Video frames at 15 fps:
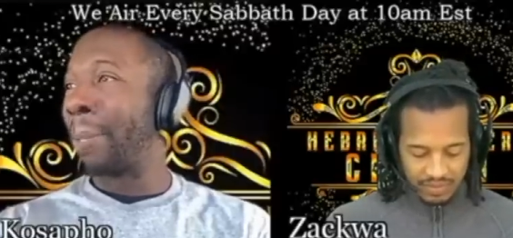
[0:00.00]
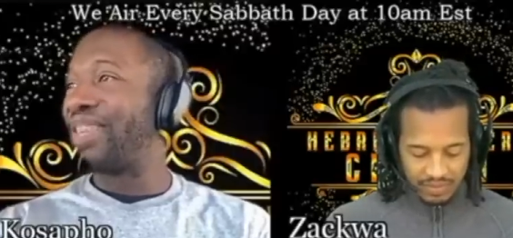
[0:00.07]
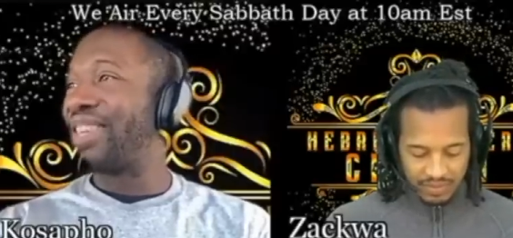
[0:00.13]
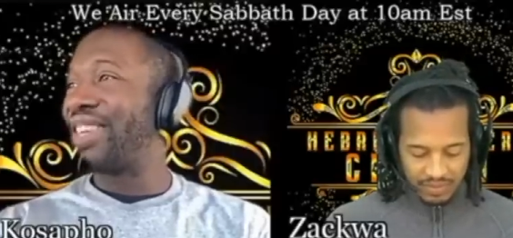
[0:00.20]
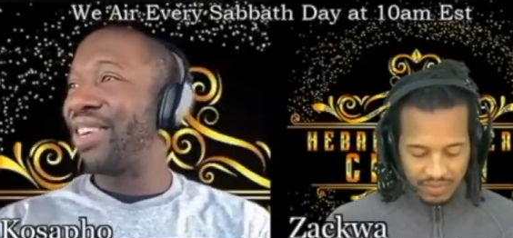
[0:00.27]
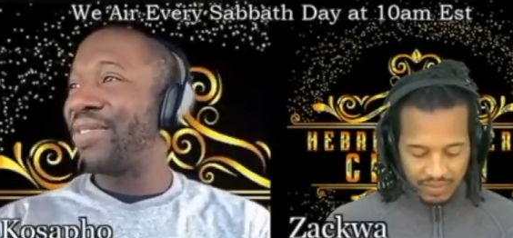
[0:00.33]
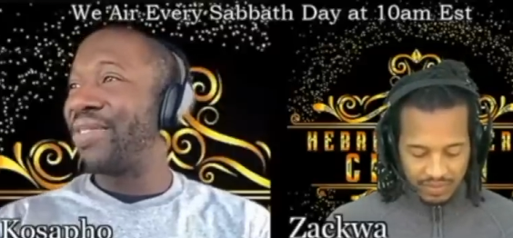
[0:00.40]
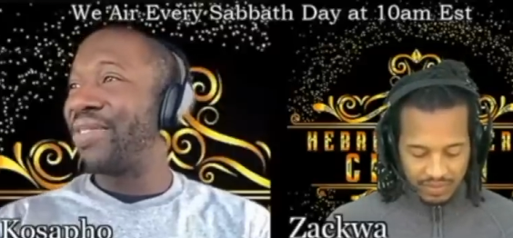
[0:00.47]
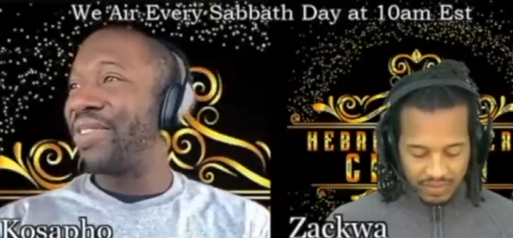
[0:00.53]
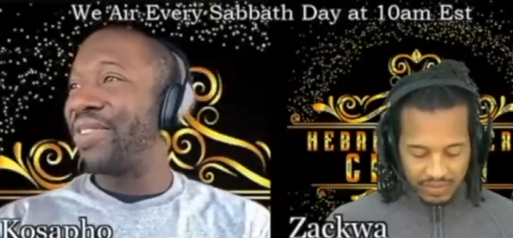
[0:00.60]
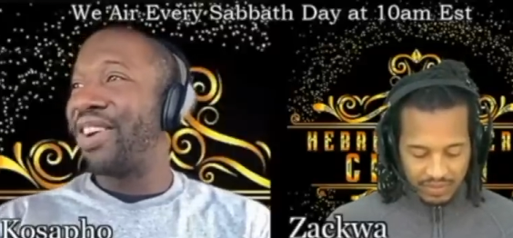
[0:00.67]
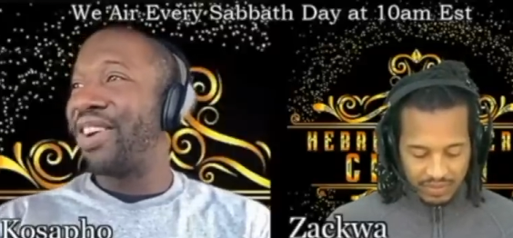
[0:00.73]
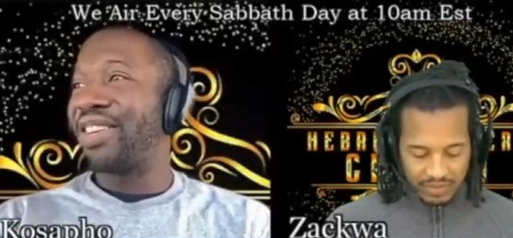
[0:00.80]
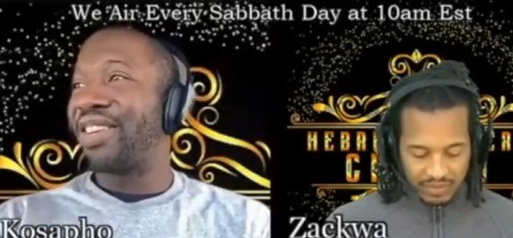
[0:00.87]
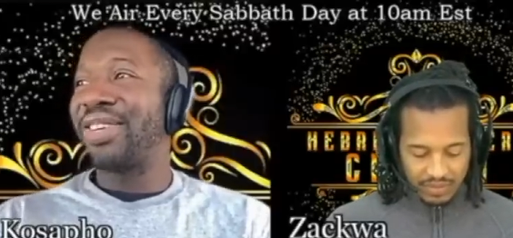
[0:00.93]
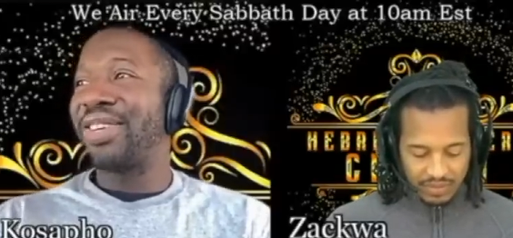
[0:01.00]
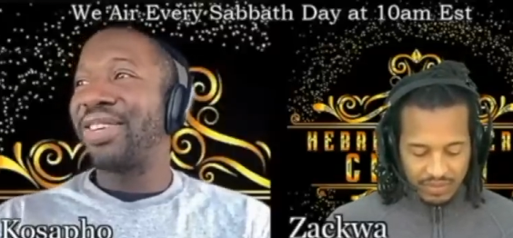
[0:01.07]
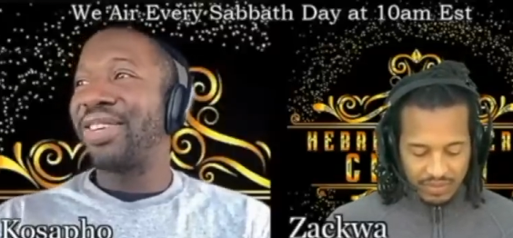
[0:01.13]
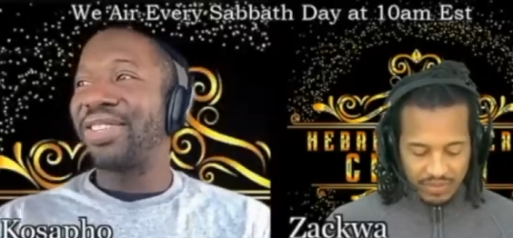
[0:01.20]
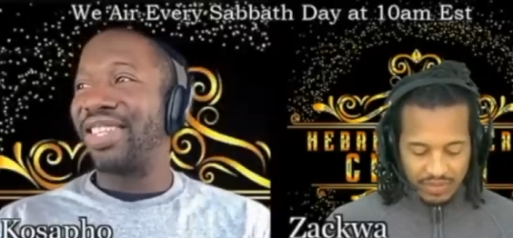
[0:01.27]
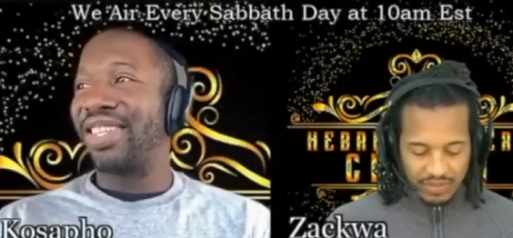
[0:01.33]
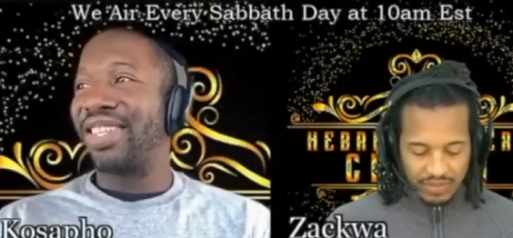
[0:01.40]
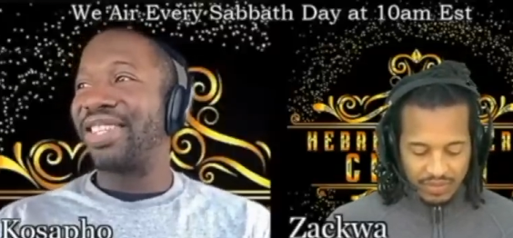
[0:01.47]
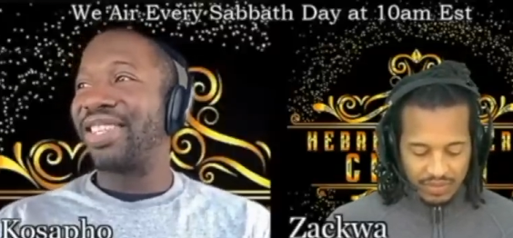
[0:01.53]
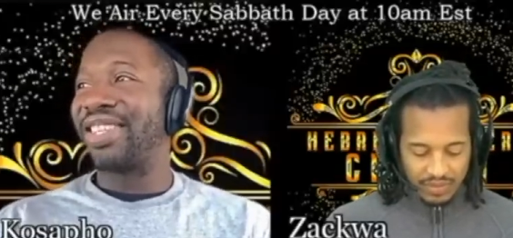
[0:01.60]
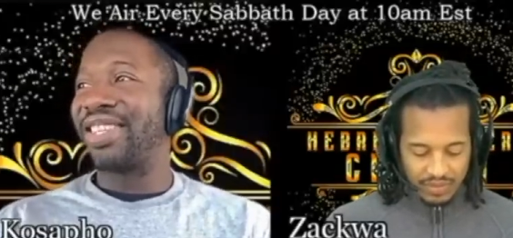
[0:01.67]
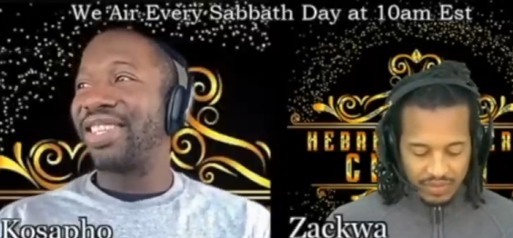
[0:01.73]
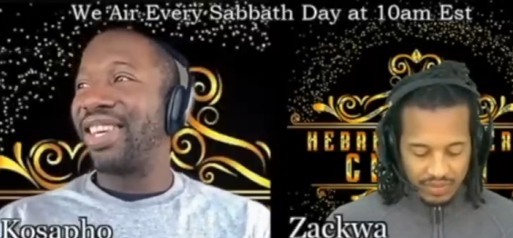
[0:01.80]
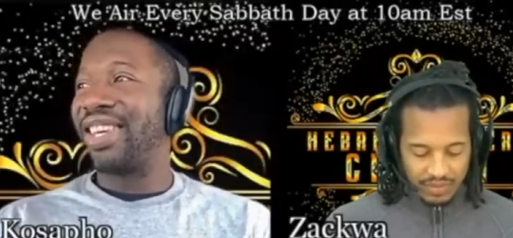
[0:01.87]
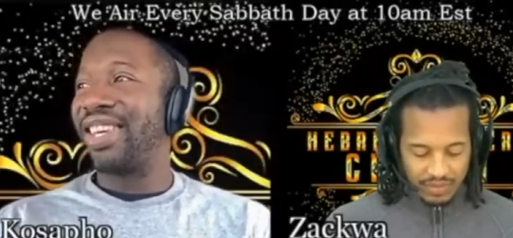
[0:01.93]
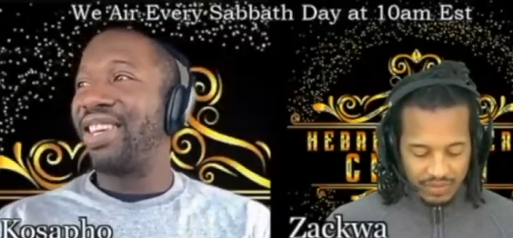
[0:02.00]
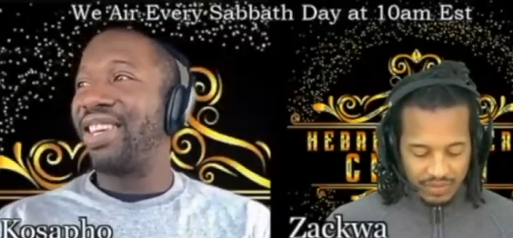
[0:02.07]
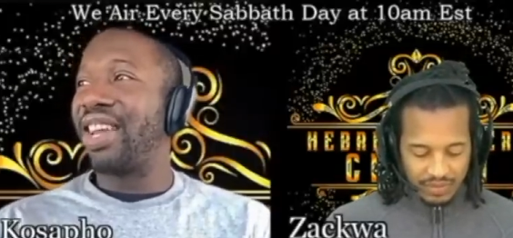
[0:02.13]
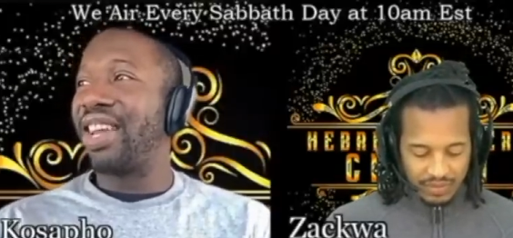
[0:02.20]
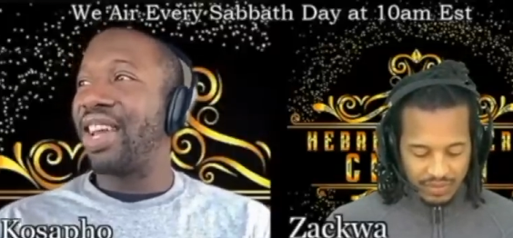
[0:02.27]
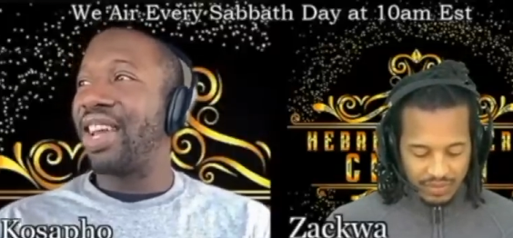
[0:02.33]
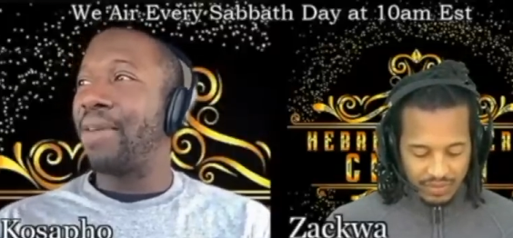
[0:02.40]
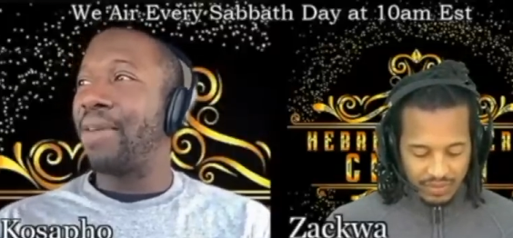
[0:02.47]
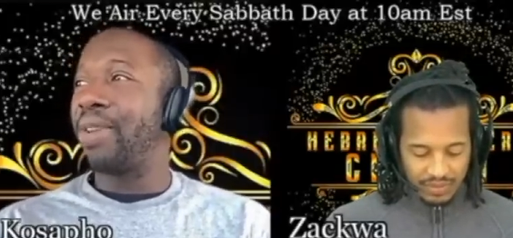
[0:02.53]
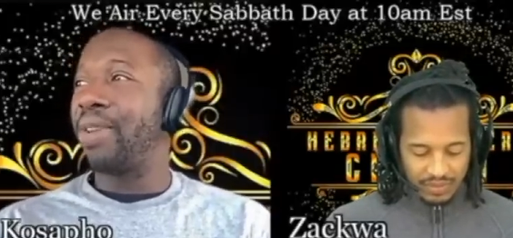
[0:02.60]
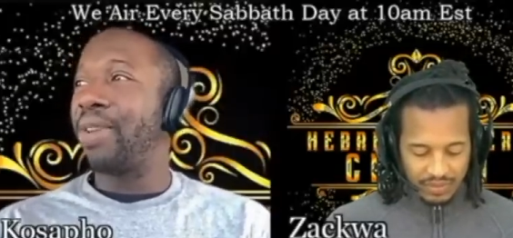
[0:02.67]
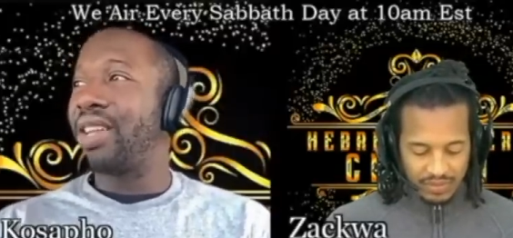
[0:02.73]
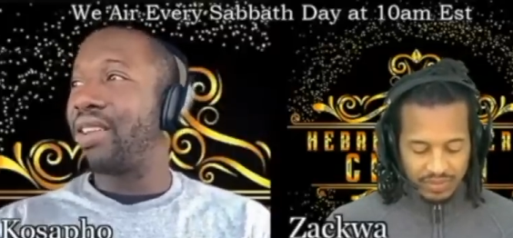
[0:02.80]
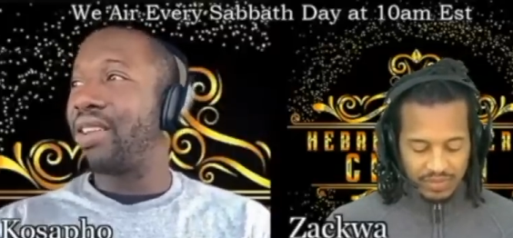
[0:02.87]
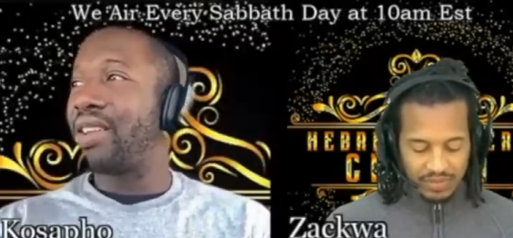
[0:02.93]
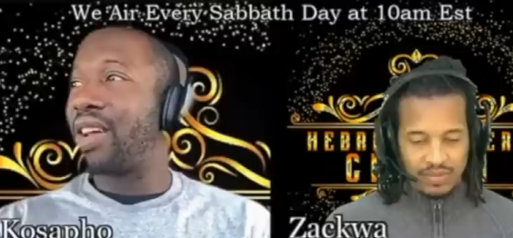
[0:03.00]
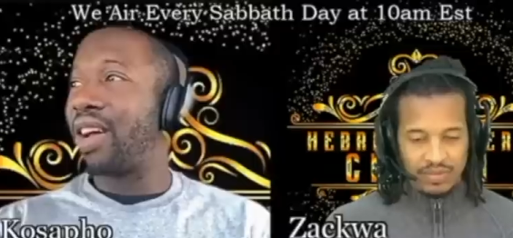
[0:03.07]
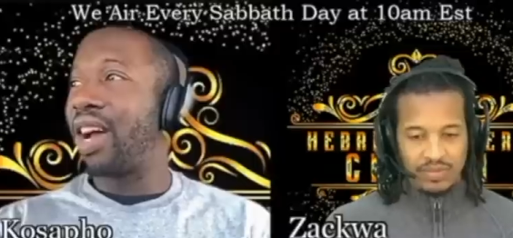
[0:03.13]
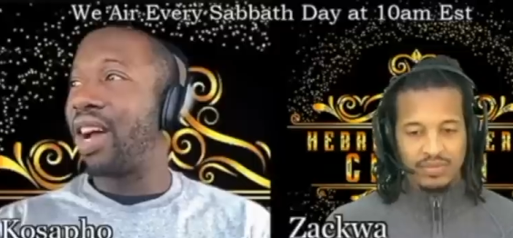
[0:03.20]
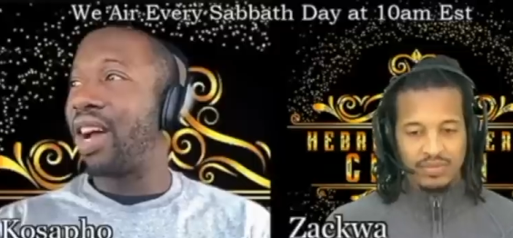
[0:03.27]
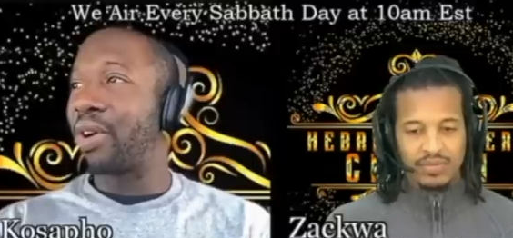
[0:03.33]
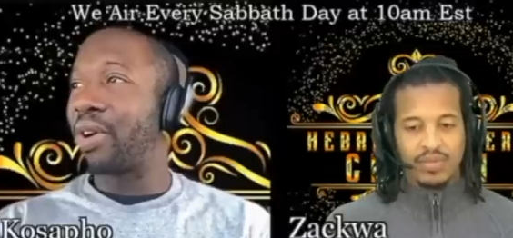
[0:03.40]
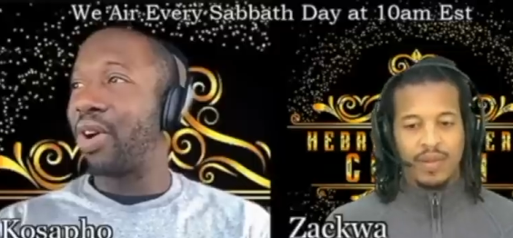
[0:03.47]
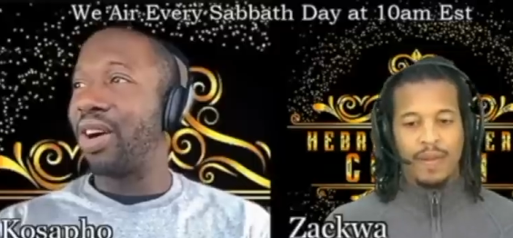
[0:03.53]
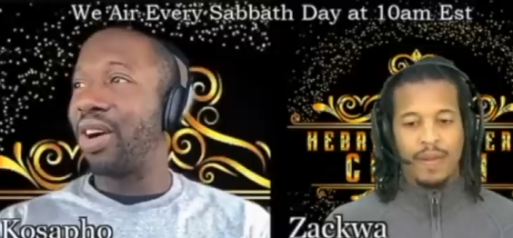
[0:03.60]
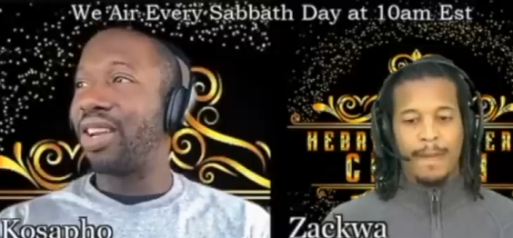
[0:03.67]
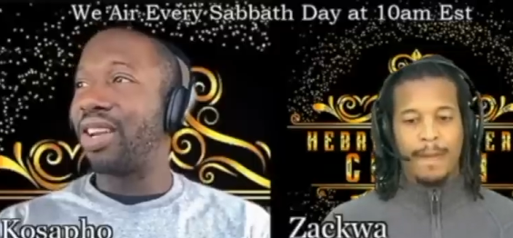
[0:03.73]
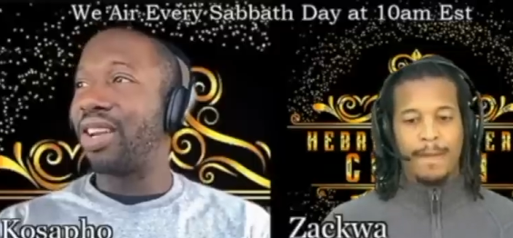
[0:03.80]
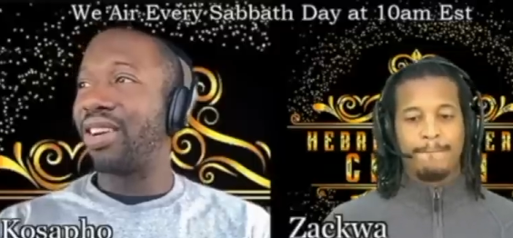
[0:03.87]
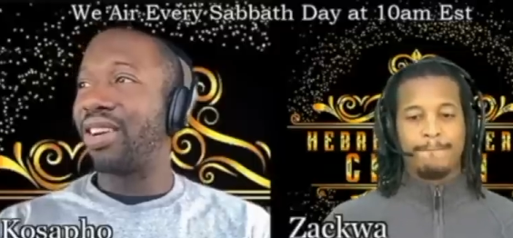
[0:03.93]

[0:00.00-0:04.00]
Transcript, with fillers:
Speaker 1: Now, Artaxerxes, he had Haman in high regard.